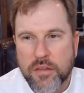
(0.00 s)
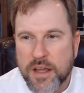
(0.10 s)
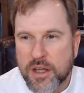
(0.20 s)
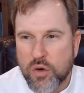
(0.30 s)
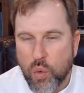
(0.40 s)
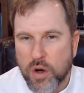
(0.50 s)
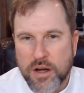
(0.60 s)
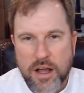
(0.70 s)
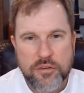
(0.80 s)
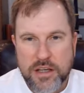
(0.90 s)
and they can
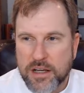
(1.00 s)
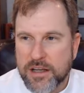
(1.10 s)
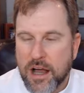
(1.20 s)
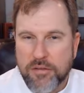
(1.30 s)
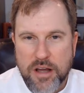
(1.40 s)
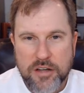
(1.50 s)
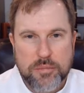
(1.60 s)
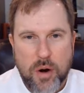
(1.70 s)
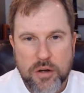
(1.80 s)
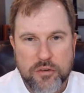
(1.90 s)
organize, they can galvanize
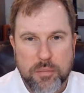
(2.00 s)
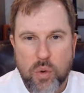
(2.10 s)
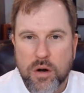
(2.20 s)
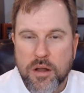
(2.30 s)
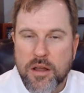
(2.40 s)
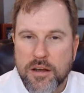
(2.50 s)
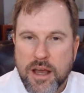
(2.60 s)
party support.